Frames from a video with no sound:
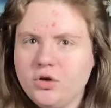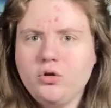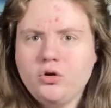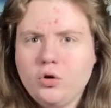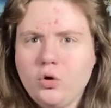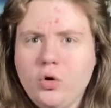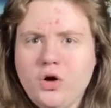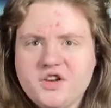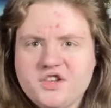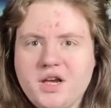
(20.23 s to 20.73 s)
of
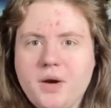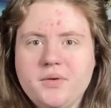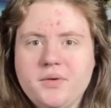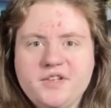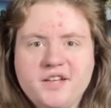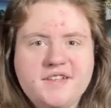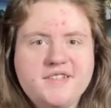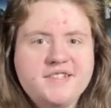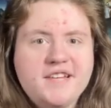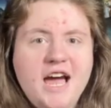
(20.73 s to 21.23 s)
course I
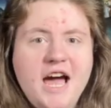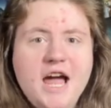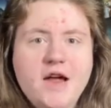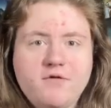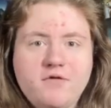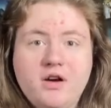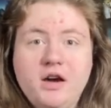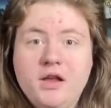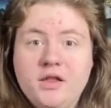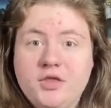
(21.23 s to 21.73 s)
was
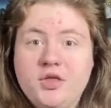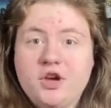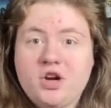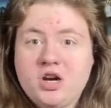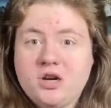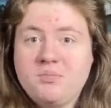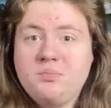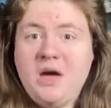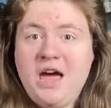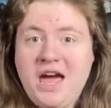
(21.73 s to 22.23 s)
excited for a
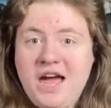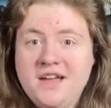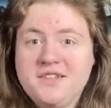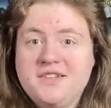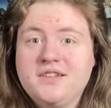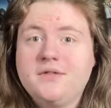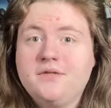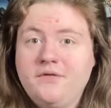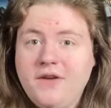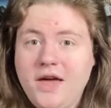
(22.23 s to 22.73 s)
third
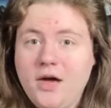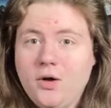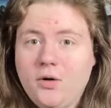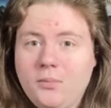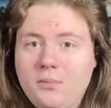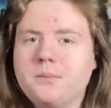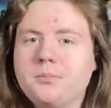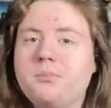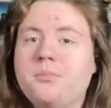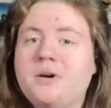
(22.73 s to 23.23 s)
Paddington
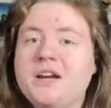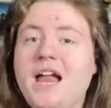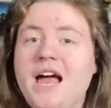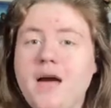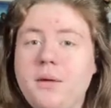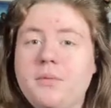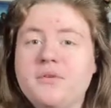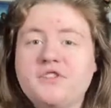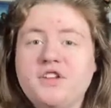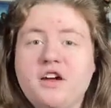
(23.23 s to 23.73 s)
film, but
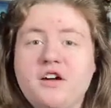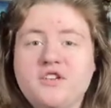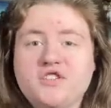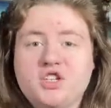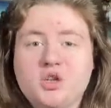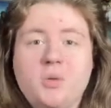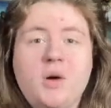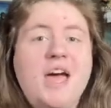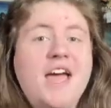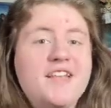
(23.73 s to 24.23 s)
I was
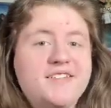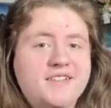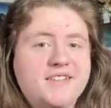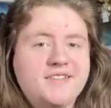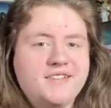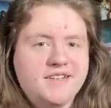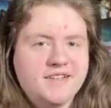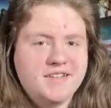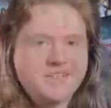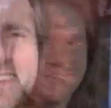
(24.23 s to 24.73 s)
also
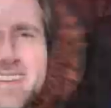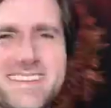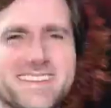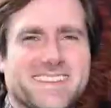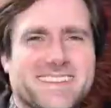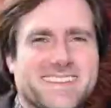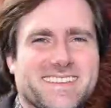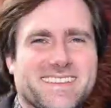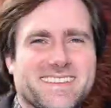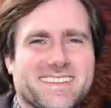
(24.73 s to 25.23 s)
hesitant,
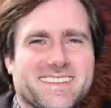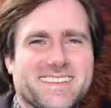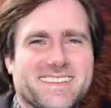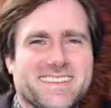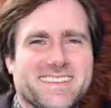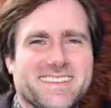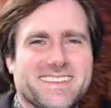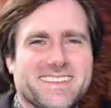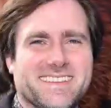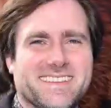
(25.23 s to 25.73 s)
because
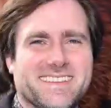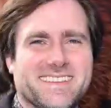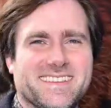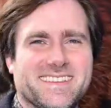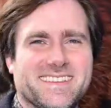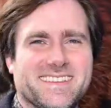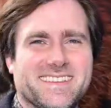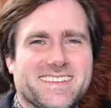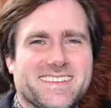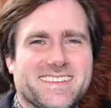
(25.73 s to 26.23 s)
this is the
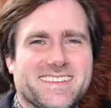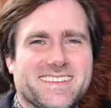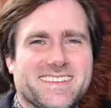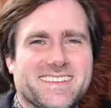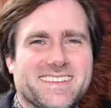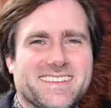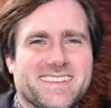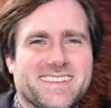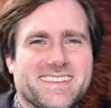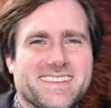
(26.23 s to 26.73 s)
first
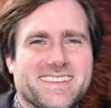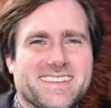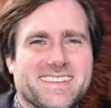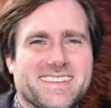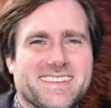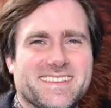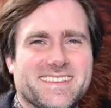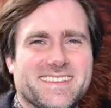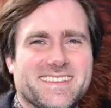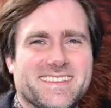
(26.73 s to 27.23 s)
Paddington film
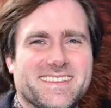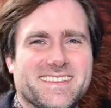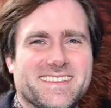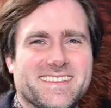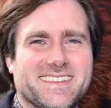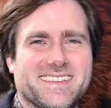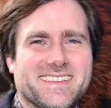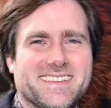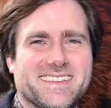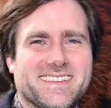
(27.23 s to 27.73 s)
without
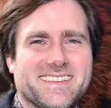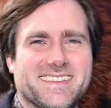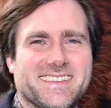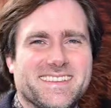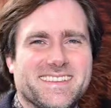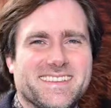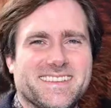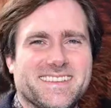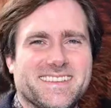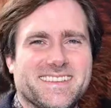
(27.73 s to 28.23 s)
Paul
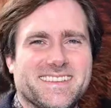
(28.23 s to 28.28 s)
King as the